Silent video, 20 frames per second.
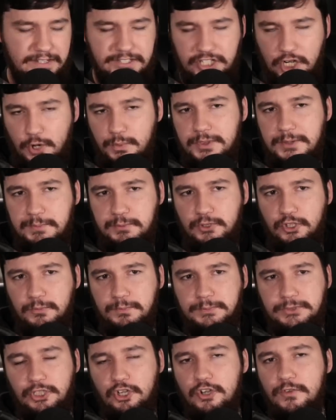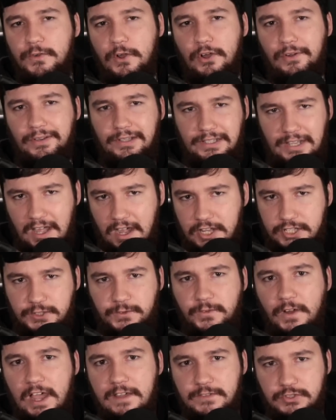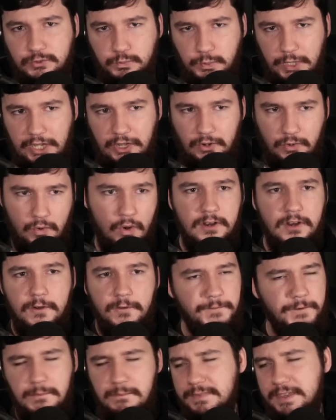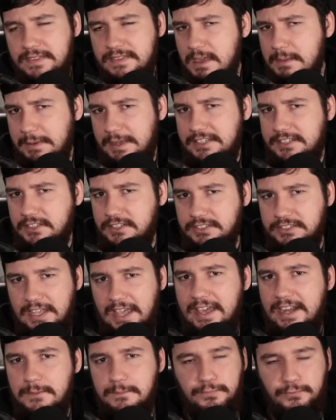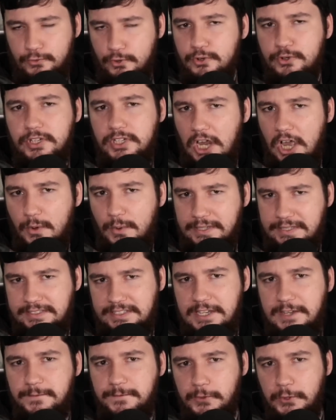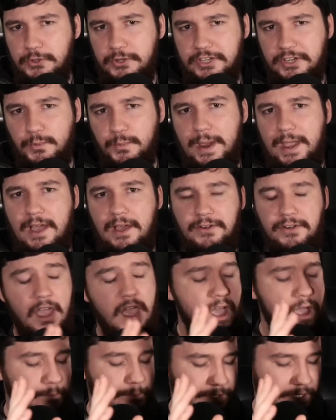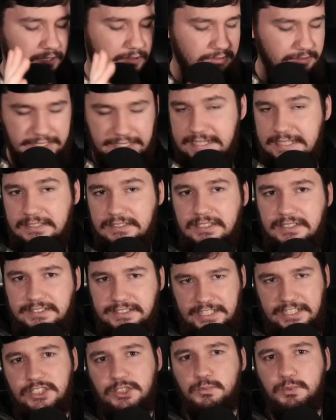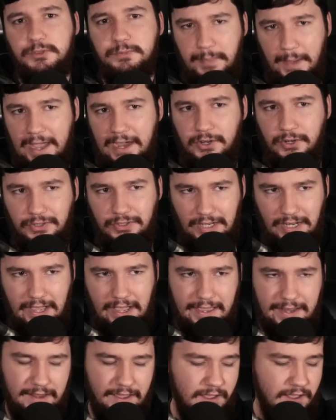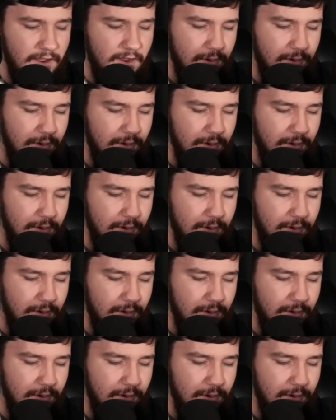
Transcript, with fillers: they dealt with the problems over on large five as well. From then, they basically just had a broken O S D floating around, but at least the disk was back online.